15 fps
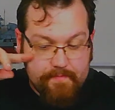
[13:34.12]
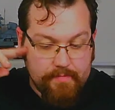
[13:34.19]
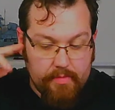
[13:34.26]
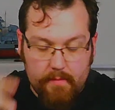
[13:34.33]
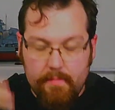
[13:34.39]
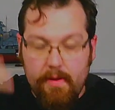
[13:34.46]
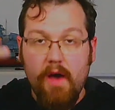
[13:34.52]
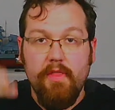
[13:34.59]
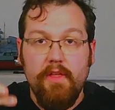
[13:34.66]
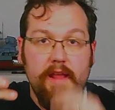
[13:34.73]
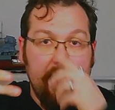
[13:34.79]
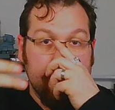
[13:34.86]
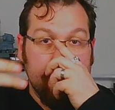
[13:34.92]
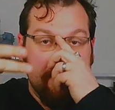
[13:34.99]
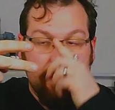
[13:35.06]
part that it
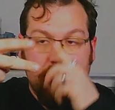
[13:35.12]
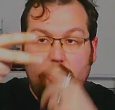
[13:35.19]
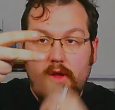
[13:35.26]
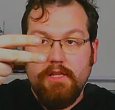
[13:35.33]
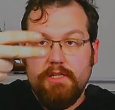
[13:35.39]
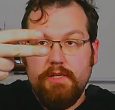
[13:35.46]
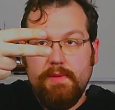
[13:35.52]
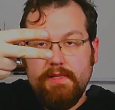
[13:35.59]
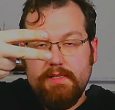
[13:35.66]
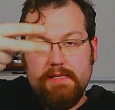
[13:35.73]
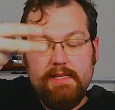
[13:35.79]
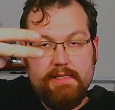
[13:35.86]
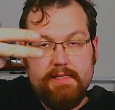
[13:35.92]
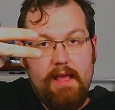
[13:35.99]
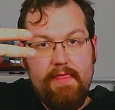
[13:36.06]
has to slot into
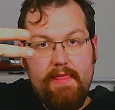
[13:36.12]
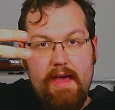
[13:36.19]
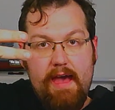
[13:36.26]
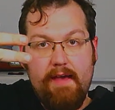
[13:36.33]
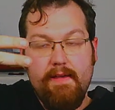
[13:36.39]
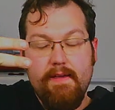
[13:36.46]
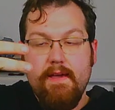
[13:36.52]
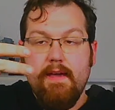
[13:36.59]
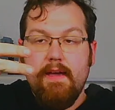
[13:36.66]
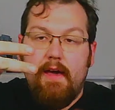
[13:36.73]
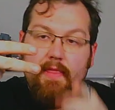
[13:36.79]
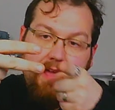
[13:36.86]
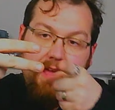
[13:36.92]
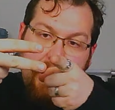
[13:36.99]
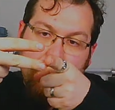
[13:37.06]
sits like that,
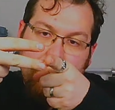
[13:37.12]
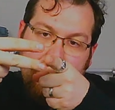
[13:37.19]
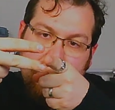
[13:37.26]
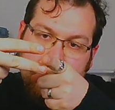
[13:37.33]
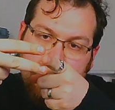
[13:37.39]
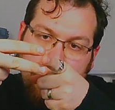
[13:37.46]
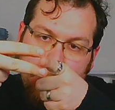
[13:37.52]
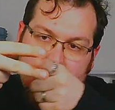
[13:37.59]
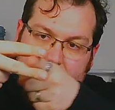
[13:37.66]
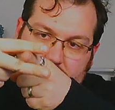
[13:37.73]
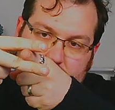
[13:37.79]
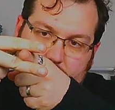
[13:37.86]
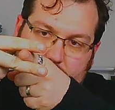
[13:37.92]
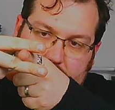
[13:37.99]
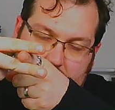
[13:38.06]
and the cable has to go
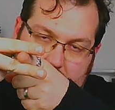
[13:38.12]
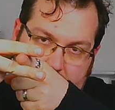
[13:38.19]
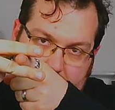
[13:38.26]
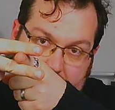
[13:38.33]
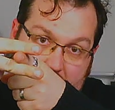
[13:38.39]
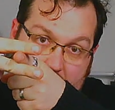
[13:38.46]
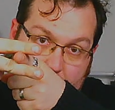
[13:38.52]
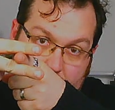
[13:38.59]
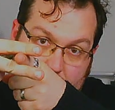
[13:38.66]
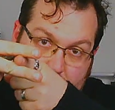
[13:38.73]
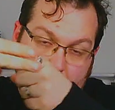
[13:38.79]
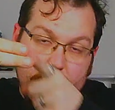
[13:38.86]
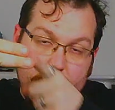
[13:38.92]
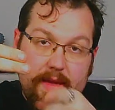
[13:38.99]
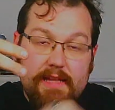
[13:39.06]
into it like that. But the
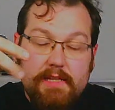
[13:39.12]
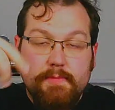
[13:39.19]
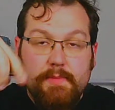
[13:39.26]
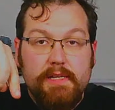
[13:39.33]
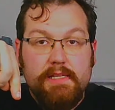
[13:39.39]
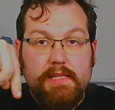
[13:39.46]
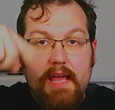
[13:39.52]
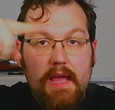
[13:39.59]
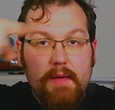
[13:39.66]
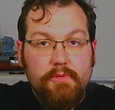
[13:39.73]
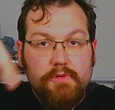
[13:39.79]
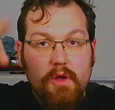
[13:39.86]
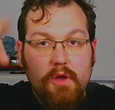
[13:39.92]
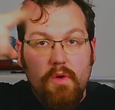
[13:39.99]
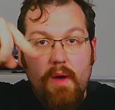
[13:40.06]
problem is, because the
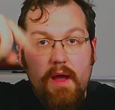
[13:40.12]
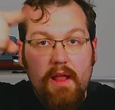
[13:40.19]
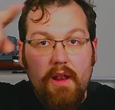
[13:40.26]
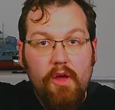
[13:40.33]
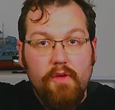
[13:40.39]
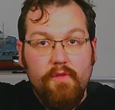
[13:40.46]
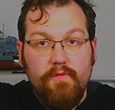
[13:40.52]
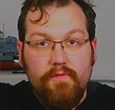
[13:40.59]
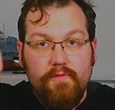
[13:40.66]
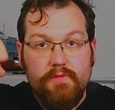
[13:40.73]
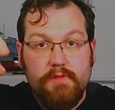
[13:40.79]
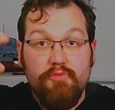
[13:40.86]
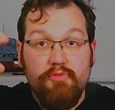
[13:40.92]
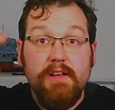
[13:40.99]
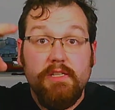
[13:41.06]
cable's got quite a lot of
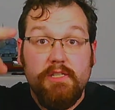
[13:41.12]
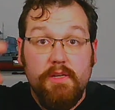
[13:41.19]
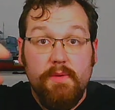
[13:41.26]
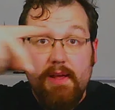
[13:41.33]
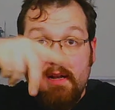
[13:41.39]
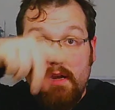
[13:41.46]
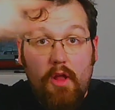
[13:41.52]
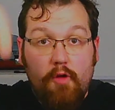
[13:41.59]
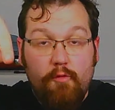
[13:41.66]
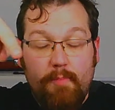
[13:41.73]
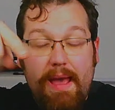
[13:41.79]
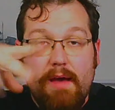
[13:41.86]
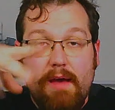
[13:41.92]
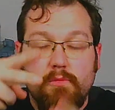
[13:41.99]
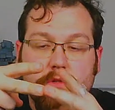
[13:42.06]
spring to it and a lot of
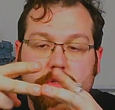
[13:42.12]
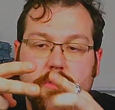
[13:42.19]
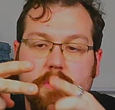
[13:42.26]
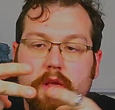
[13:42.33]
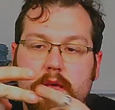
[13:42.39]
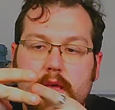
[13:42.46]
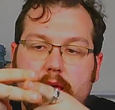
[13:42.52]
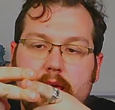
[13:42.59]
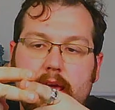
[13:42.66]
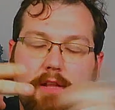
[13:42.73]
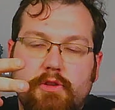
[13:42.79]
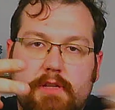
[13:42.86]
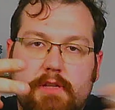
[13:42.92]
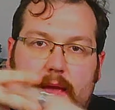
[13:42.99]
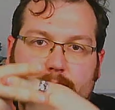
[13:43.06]
bounce, it
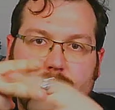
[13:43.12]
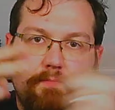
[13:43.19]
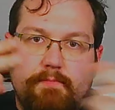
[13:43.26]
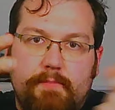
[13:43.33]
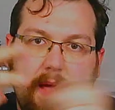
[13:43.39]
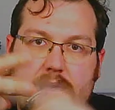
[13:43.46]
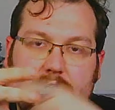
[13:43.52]
just kept pinging